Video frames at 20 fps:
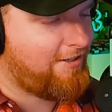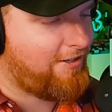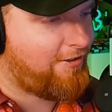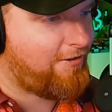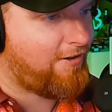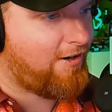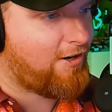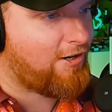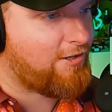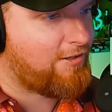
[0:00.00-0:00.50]

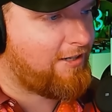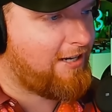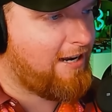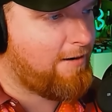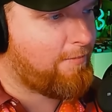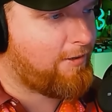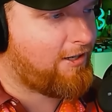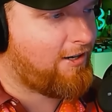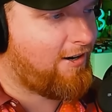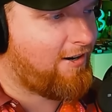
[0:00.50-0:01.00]
our
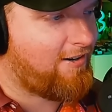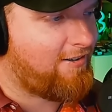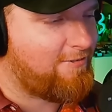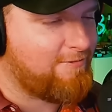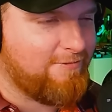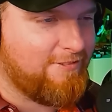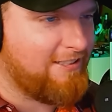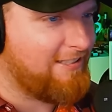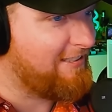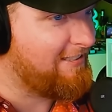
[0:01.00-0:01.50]
camera car,
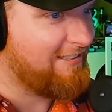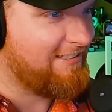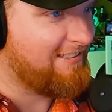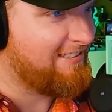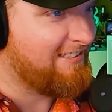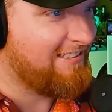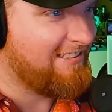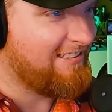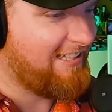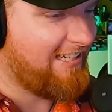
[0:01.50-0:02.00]

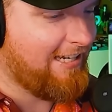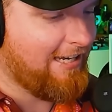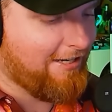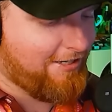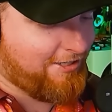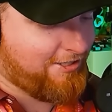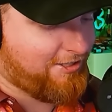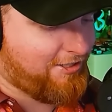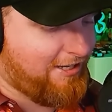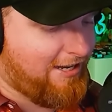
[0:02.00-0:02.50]
he had
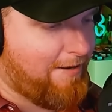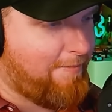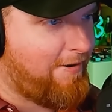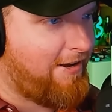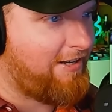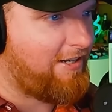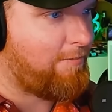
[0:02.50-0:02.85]
to slam on the